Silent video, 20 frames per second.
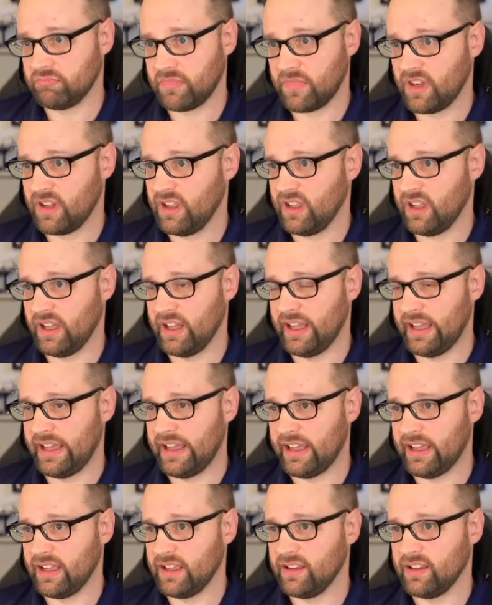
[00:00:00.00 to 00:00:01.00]

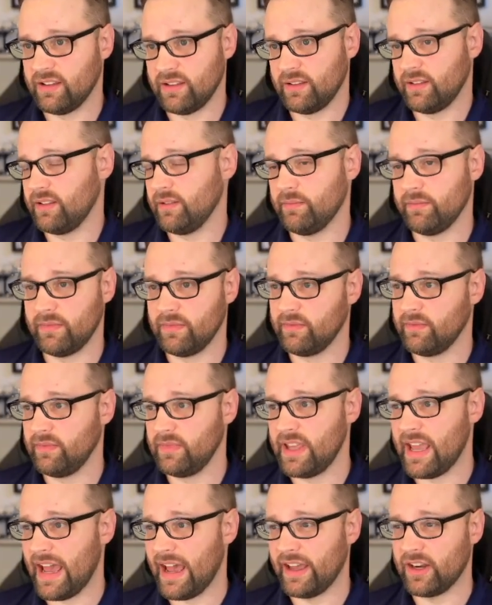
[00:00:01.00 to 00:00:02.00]
I
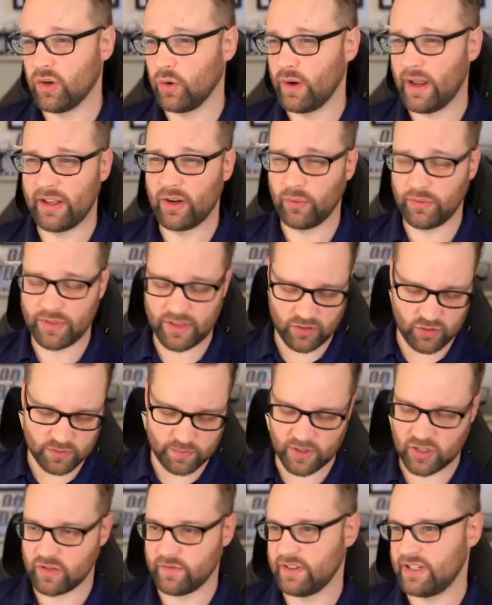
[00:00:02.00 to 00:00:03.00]
don't think there's
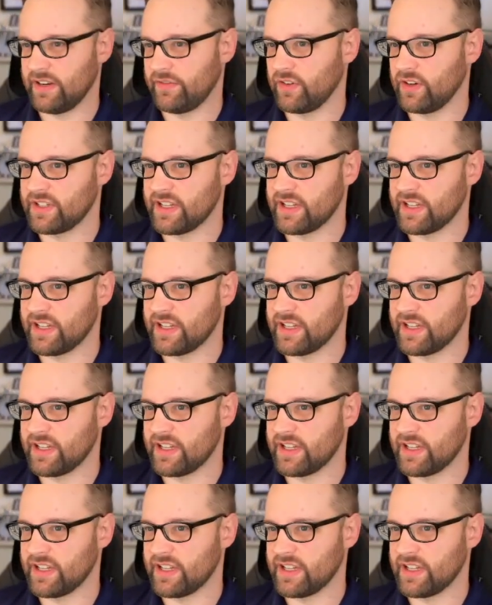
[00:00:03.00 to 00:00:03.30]
much of a difference.